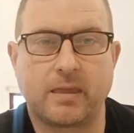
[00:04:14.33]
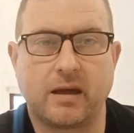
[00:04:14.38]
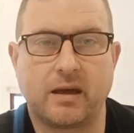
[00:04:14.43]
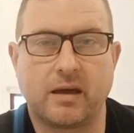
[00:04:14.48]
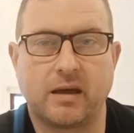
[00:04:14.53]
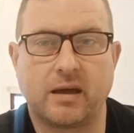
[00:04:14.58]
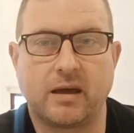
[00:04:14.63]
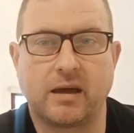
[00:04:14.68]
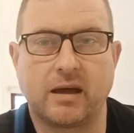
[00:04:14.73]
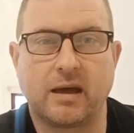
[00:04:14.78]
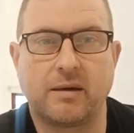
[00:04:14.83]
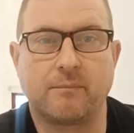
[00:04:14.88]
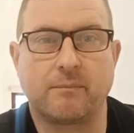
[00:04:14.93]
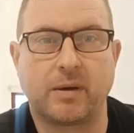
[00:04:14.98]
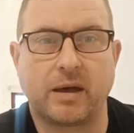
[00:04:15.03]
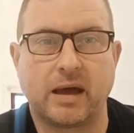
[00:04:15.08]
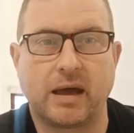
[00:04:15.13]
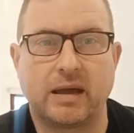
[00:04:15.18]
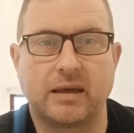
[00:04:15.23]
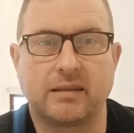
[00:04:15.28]
and
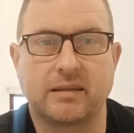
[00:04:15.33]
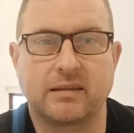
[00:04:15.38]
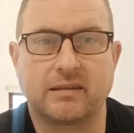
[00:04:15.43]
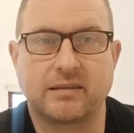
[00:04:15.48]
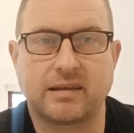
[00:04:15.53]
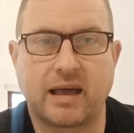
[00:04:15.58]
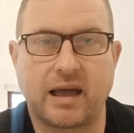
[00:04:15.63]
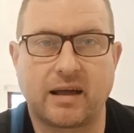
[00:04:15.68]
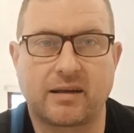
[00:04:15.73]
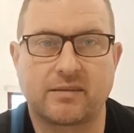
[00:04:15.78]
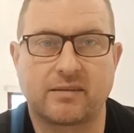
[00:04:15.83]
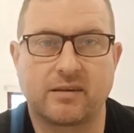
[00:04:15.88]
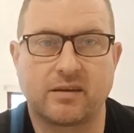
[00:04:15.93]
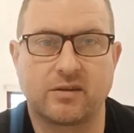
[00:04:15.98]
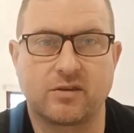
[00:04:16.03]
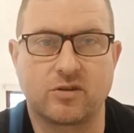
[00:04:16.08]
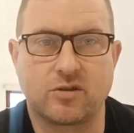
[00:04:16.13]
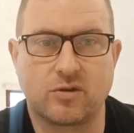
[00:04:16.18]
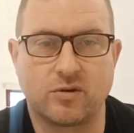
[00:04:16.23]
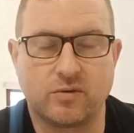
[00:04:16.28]
pay the tax
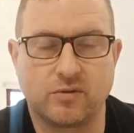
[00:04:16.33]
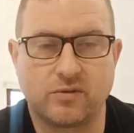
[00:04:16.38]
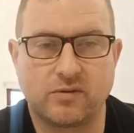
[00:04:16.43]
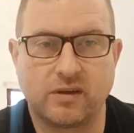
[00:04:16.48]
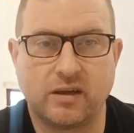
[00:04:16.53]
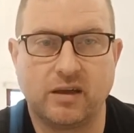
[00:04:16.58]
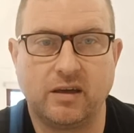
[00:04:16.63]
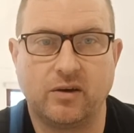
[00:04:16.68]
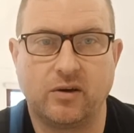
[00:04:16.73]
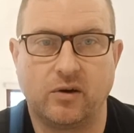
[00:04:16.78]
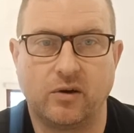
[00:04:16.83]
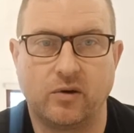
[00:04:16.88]
and duty